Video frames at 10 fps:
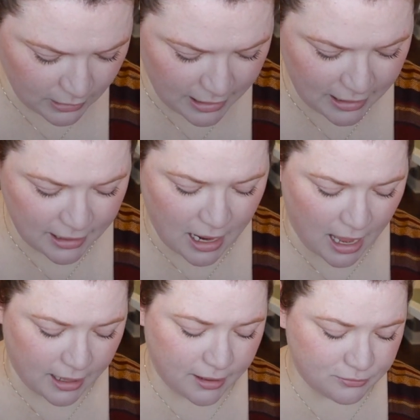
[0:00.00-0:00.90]
And
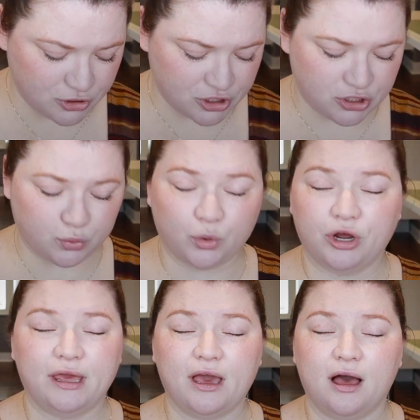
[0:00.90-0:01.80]
I am just
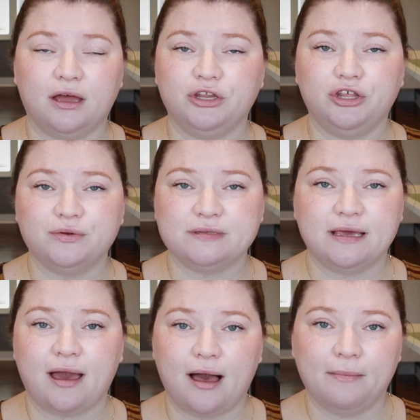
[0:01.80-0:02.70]
working on
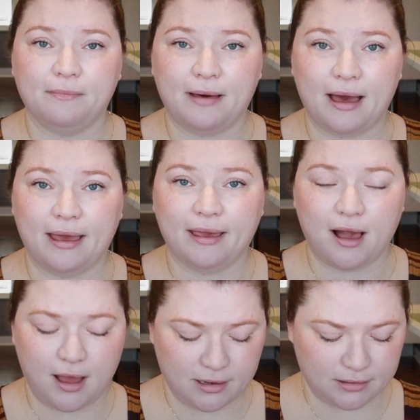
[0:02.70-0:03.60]
using up my
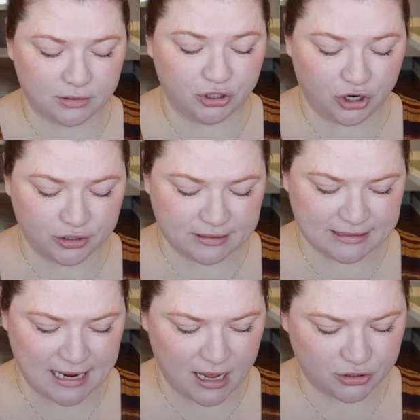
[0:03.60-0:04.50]
cotton yarn
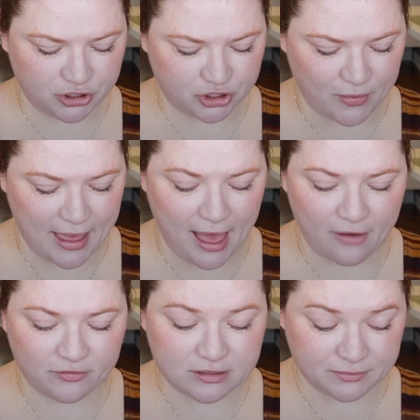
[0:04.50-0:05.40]
stash. So I
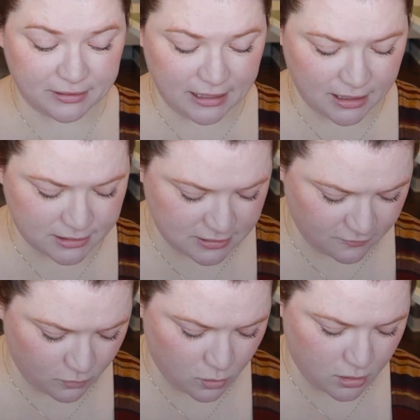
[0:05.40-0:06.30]
have some plans
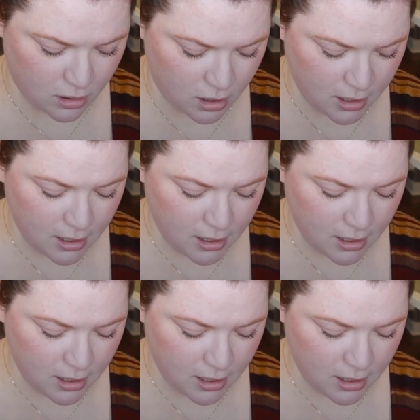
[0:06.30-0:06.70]
for